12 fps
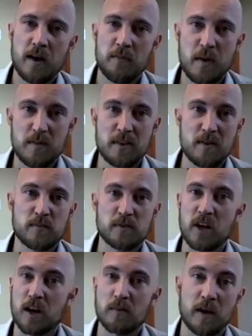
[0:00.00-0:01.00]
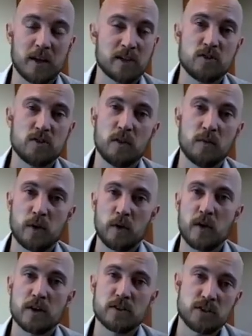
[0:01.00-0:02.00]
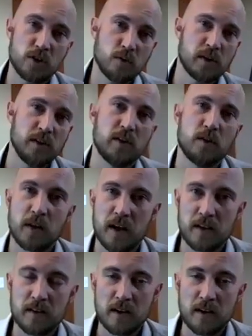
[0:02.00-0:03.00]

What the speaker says: Maybe the stock market's doing really well, so you don't want to liquidate